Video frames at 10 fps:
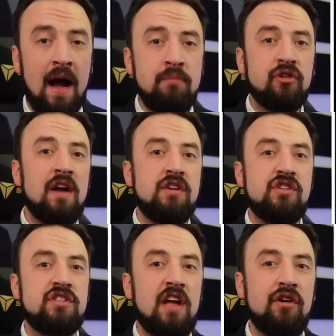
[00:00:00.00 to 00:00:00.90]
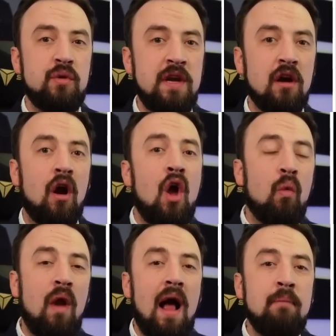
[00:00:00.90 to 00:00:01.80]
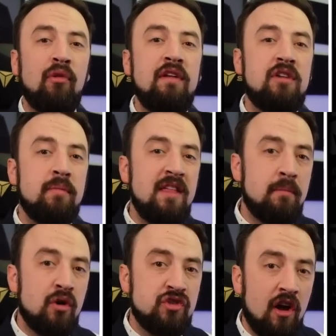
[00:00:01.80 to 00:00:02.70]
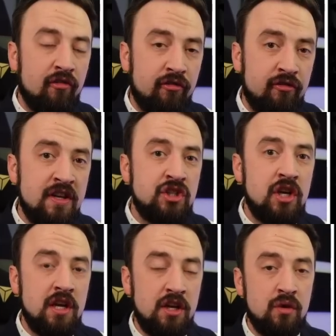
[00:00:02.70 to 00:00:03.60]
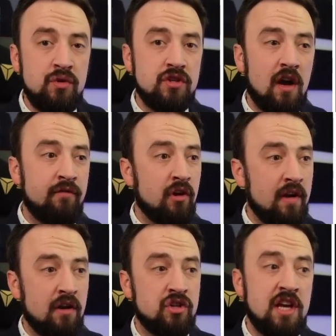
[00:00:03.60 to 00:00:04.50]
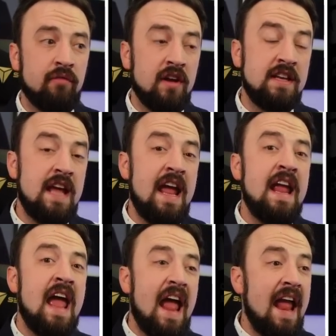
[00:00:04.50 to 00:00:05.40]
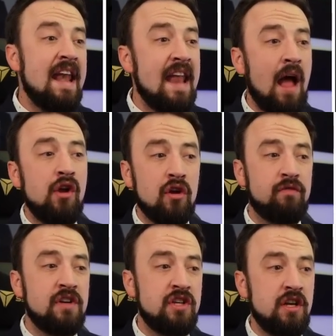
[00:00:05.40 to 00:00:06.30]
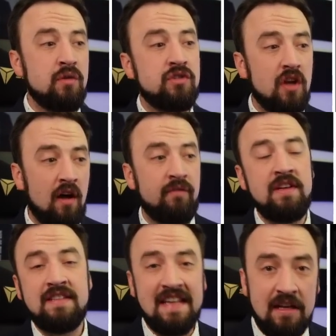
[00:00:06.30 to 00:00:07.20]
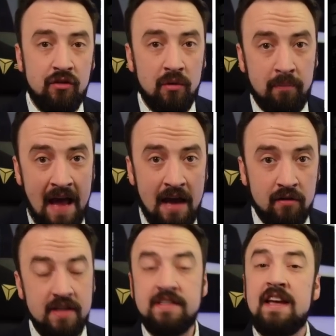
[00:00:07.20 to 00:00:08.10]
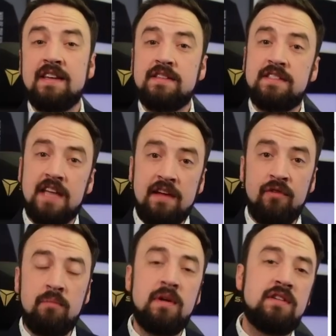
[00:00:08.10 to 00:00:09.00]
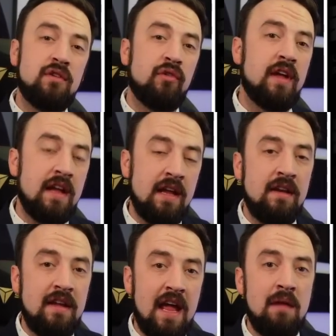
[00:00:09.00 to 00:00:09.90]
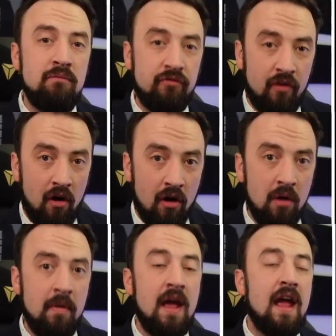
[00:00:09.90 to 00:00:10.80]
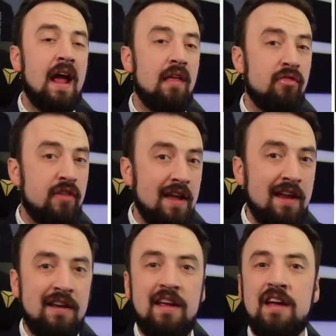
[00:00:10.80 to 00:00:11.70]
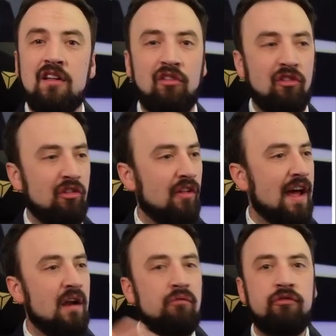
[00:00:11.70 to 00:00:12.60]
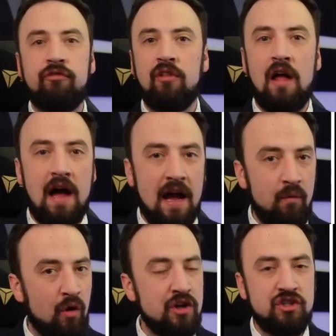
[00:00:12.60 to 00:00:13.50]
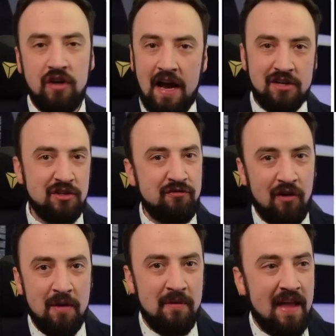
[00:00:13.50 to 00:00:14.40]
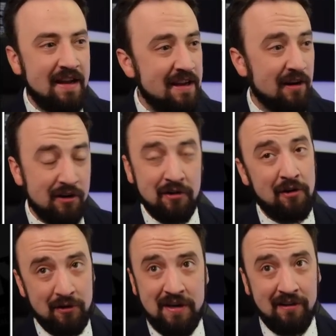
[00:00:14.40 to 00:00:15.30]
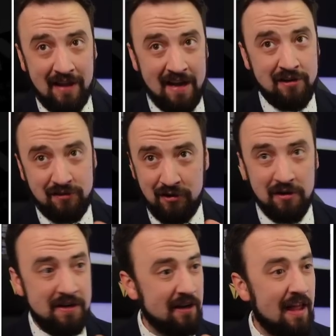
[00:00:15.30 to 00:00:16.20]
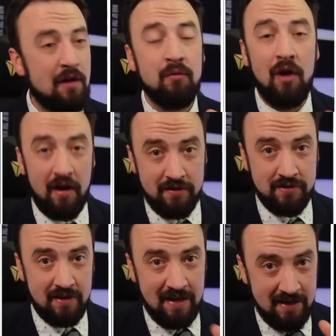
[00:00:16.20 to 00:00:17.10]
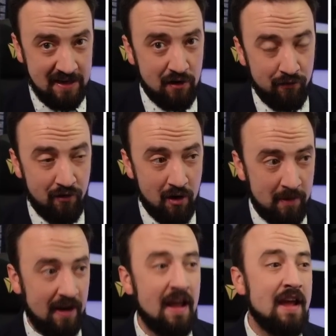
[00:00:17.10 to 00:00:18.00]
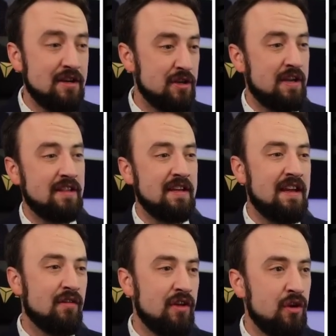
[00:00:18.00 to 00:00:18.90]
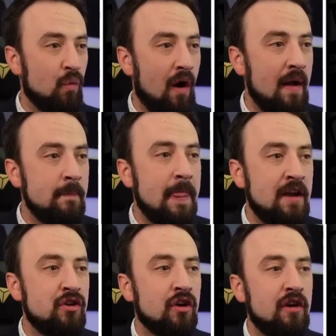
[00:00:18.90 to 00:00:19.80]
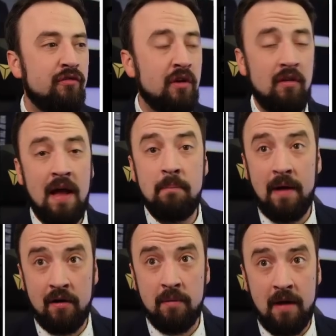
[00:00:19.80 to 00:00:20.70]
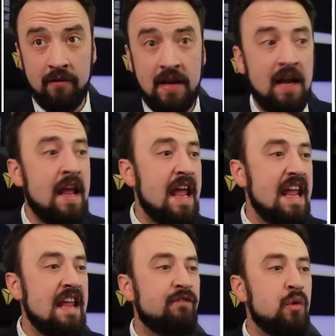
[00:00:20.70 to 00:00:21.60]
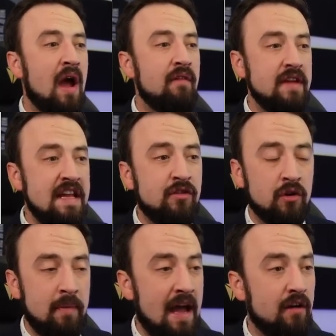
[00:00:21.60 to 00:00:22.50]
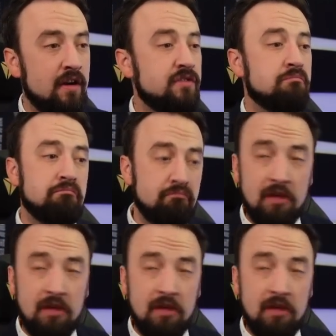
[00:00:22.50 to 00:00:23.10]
I'm trying to just tell you here what I believe to be the most efficient use of your energy every day, and now your efficient use of these ether batteries. Save them till the end game farm, and then let them fly. Once you're actually farming that gear, you're going to need a lot of runs in gear farming to get the gear that you want, and you're going to feel a lot better about that if you have ether batteries.